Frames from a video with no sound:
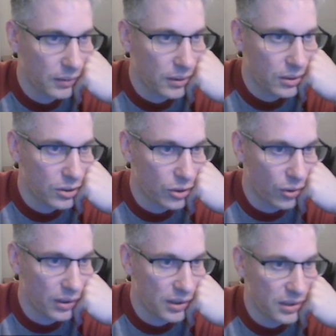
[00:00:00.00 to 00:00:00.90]
So
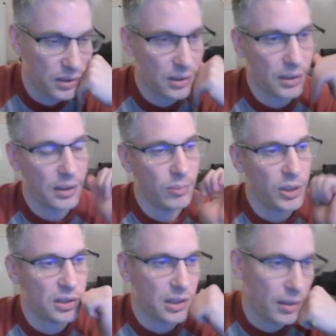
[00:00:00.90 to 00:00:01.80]
it's
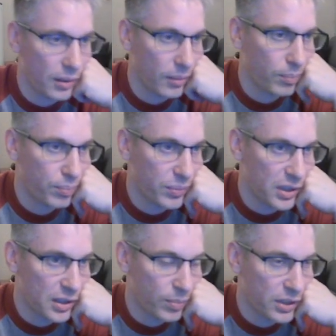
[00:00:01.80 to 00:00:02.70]

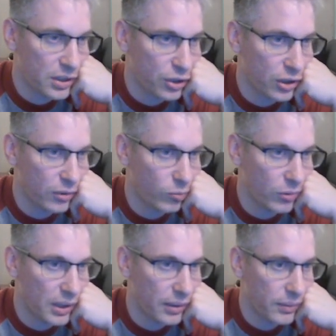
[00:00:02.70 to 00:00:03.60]
a position
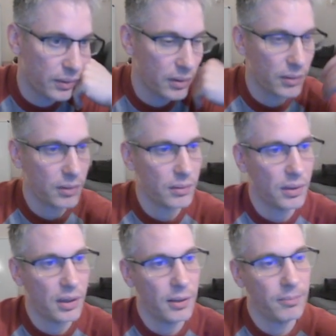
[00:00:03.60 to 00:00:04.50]
with
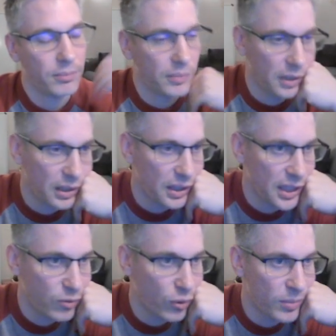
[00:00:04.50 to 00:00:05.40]

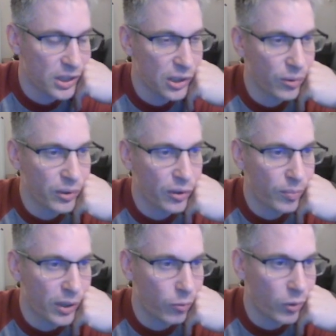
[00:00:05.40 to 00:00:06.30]
equal material,
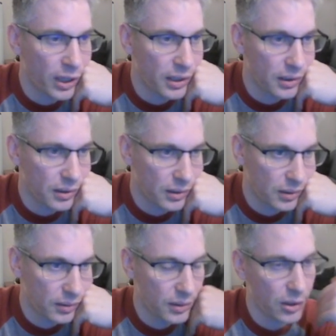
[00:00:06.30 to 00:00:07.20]
but
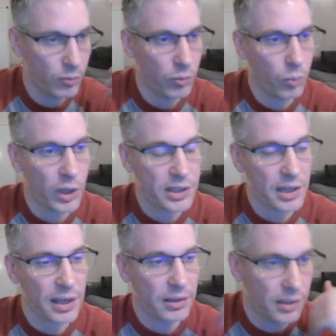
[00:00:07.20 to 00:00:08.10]
White's
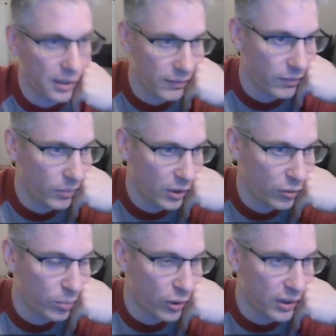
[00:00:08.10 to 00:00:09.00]
got a
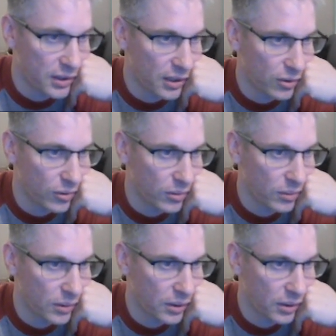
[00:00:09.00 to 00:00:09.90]
good pawn center.
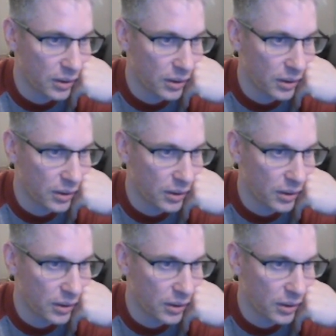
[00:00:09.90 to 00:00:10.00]
He